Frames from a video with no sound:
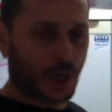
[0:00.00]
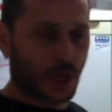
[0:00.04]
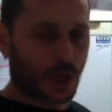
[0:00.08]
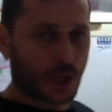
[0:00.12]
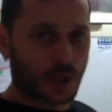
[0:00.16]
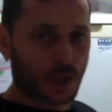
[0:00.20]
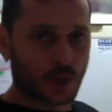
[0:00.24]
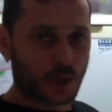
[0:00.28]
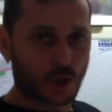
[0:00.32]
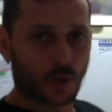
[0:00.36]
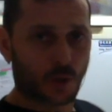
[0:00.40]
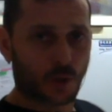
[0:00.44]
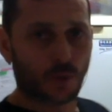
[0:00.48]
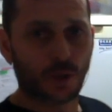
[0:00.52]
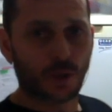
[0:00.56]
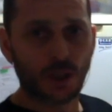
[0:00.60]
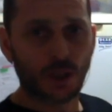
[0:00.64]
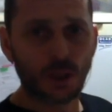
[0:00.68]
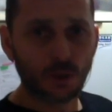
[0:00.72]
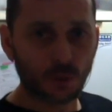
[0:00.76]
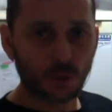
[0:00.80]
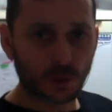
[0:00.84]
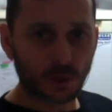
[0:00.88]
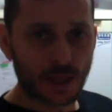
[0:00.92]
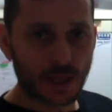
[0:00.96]
So in
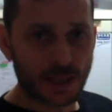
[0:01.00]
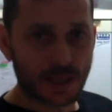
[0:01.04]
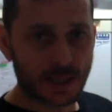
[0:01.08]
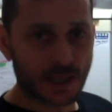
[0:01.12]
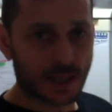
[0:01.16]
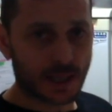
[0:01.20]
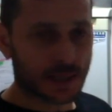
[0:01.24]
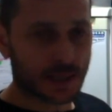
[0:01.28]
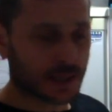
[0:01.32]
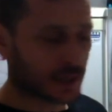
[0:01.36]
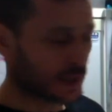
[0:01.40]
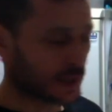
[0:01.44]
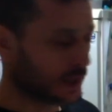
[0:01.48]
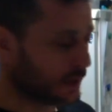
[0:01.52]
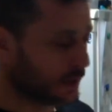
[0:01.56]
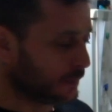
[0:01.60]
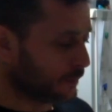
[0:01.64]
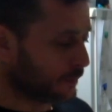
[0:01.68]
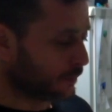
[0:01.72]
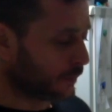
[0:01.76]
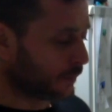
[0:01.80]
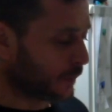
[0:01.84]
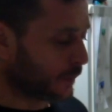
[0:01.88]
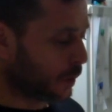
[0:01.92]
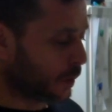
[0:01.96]
today's lesson,
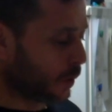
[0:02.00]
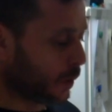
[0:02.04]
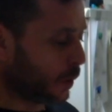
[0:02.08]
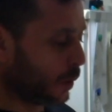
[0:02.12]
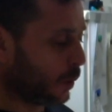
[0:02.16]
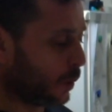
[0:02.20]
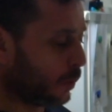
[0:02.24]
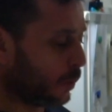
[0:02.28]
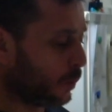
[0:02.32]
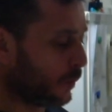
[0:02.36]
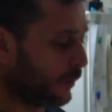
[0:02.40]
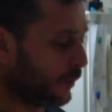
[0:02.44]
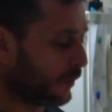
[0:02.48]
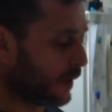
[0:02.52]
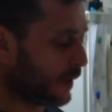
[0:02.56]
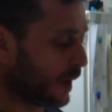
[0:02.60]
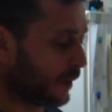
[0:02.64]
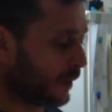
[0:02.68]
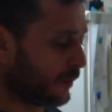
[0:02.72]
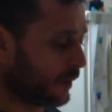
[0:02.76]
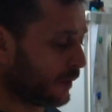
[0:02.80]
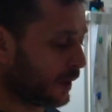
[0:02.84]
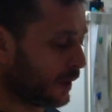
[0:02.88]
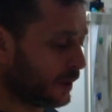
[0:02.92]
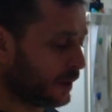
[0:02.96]
we've
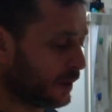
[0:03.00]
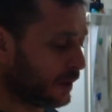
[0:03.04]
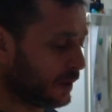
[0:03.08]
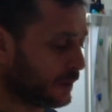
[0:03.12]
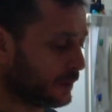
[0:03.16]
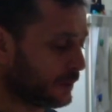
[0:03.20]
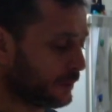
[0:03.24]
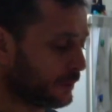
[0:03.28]
covered